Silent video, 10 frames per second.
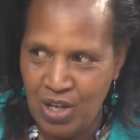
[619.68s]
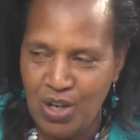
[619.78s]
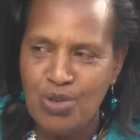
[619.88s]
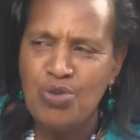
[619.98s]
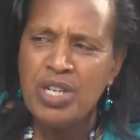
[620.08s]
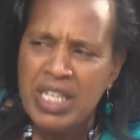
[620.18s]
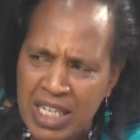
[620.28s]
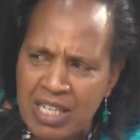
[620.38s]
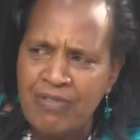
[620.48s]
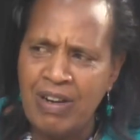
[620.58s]
you
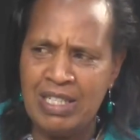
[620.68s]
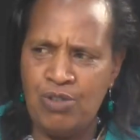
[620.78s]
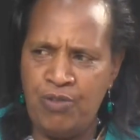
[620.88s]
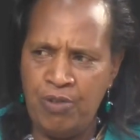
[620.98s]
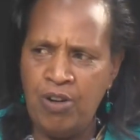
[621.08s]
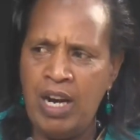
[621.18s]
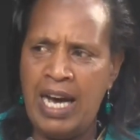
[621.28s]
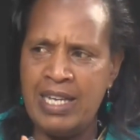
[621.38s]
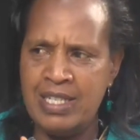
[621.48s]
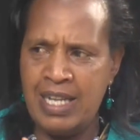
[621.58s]
need, first of all,
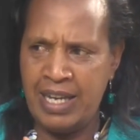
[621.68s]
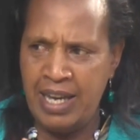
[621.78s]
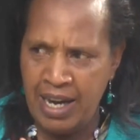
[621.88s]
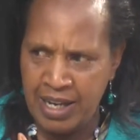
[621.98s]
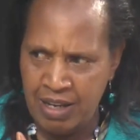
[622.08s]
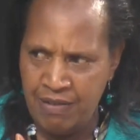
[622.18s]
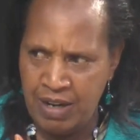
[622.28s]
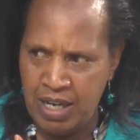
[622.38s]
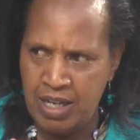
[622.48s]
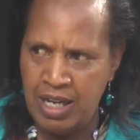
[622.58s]
as the caregiver,
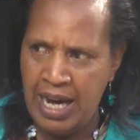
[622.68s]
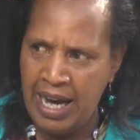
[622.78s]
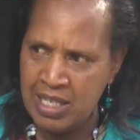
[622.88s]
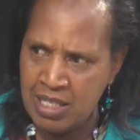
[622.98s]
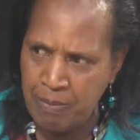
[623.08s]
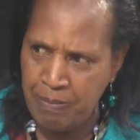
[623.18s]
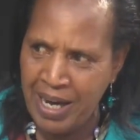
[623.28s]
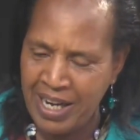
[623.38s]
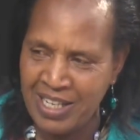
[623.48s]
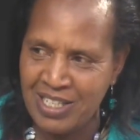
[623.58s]
as the
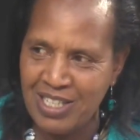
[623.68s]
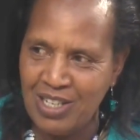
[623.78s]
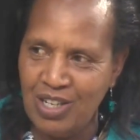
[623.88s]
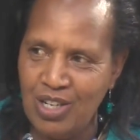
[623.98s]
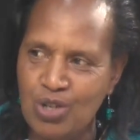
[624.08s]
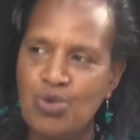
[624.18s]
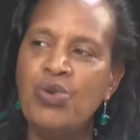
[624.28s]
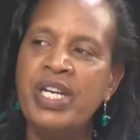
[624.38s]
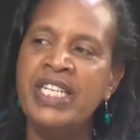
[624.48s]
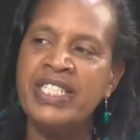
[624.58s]
parent, to
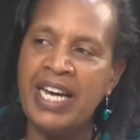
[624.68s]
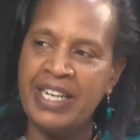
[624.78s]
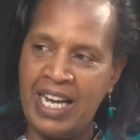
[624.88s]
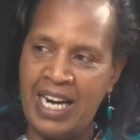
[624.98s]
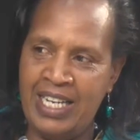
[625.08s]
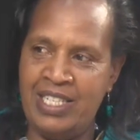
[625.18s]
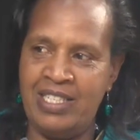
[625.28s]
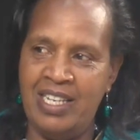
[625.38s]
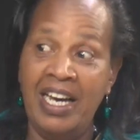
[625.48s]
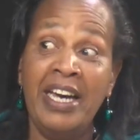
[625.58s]
internalize
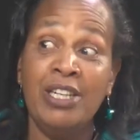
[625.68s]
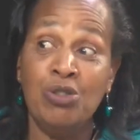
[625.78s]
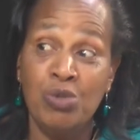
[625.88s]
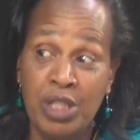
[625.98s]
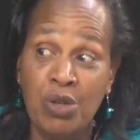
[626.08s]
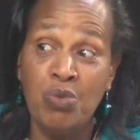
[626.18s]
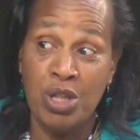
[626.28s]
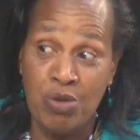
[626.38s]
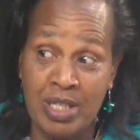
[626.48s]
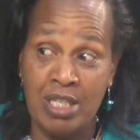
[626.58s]
and to deal with
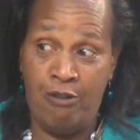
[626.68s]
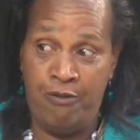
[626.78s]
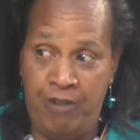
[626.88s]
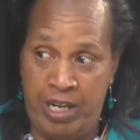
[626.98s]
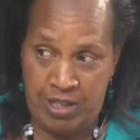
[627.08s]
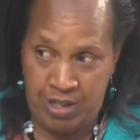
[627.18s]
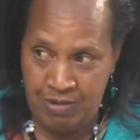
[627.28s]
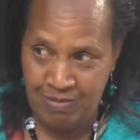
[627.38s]
yourself first.